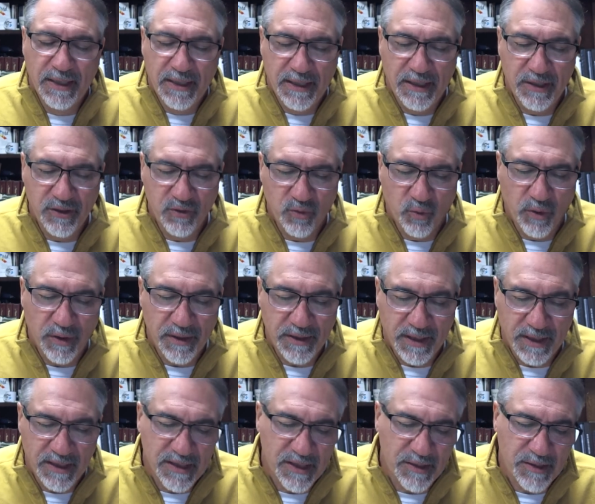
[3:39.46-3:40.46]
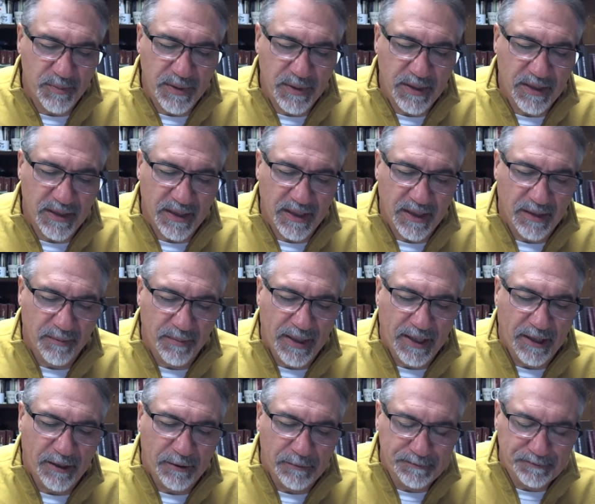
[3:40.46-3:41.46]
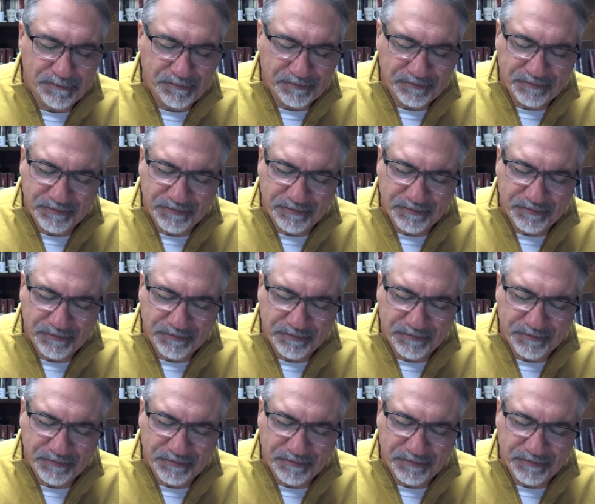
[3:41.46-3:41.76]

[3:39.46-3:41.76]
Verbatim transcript: is what that's speaking about.